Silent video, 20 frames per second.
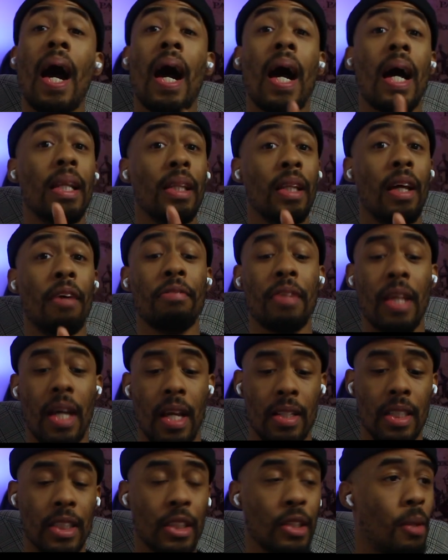I love
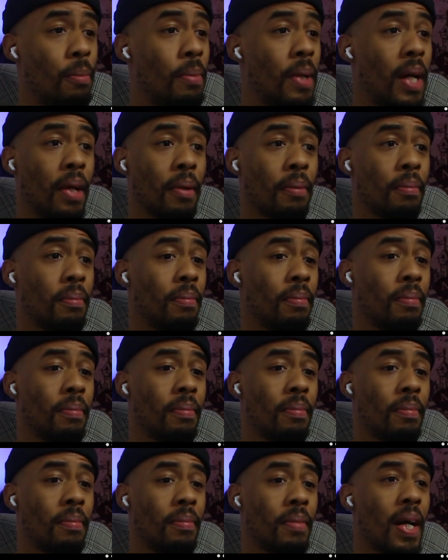that. Let's go back.
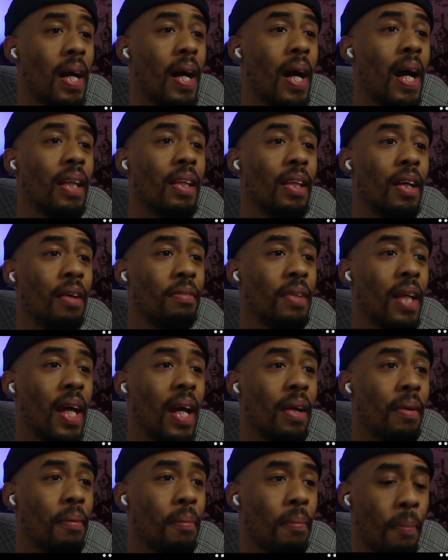I love
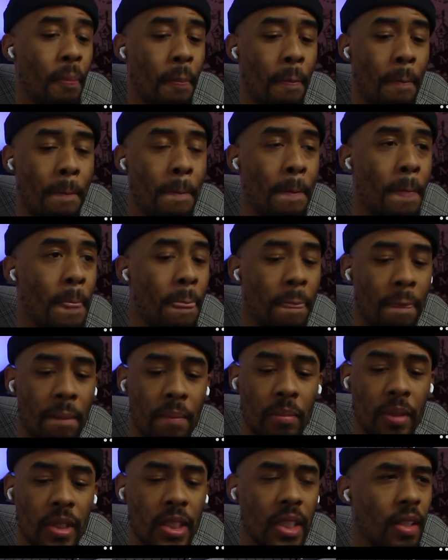that.
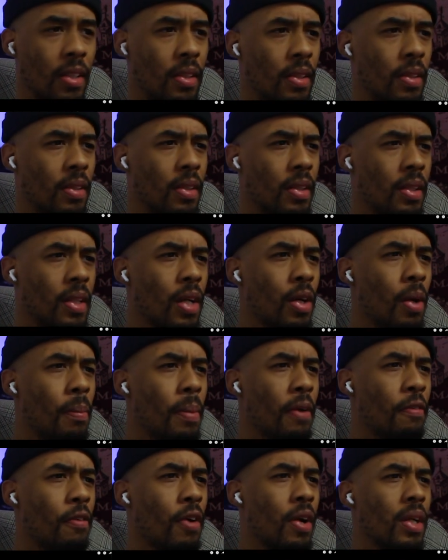Let me see. Did I go
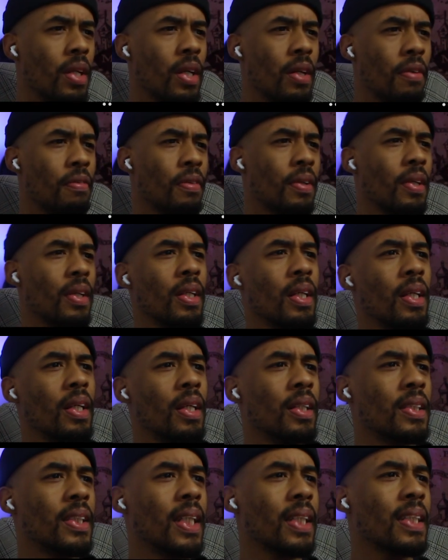back far enough?
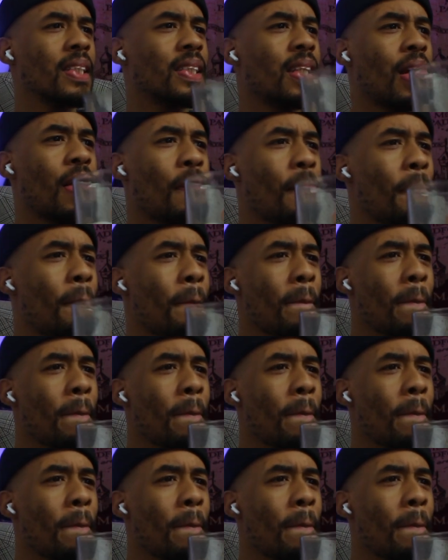Check this out.